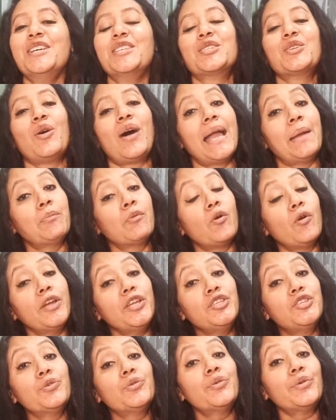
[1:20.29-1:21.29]
So I am
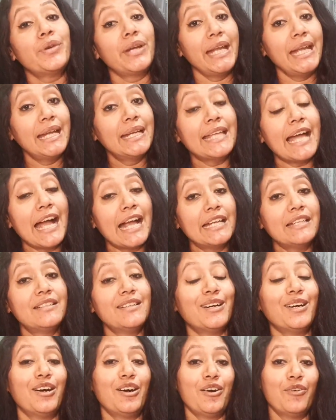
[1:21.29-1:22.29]
going to read
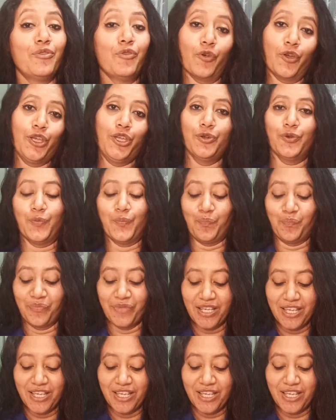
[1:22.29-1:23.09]
that for you.